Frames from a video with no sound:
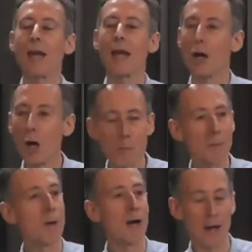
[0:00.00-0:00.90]
It
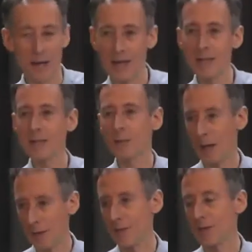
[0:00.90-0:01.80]
opened my eyes to
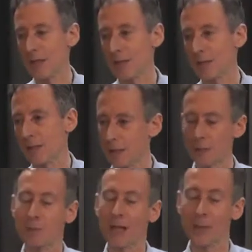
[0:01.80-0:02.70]
other injustices,
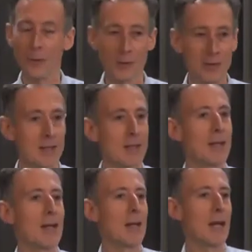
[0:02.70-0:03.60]
because I thought,
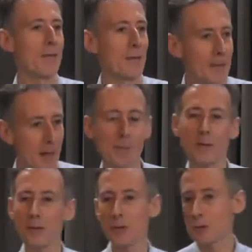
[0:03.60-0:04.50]
if the
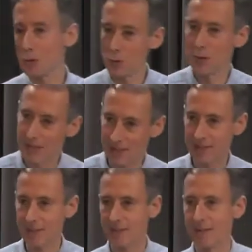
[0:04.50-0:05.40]
government could do
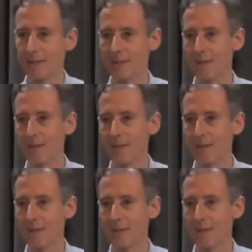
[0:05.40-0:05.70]
this,